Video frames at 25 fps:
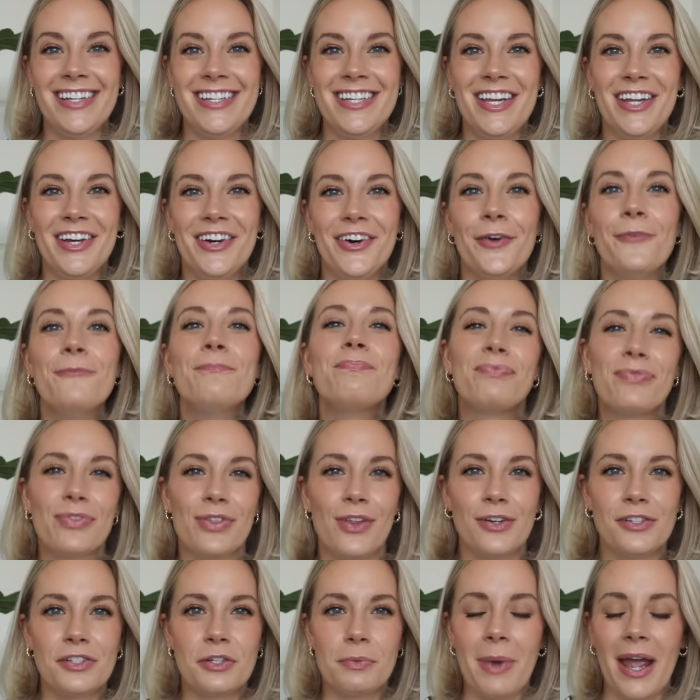to.
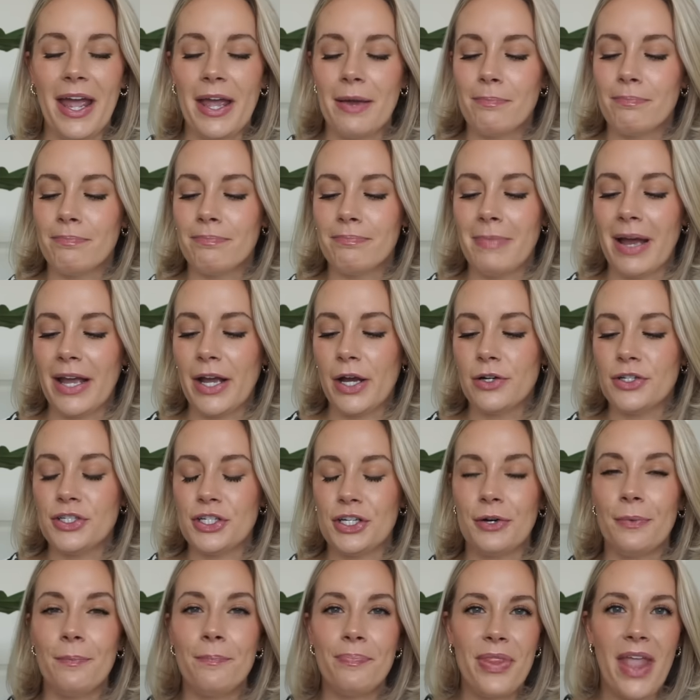Those are my, my go-to.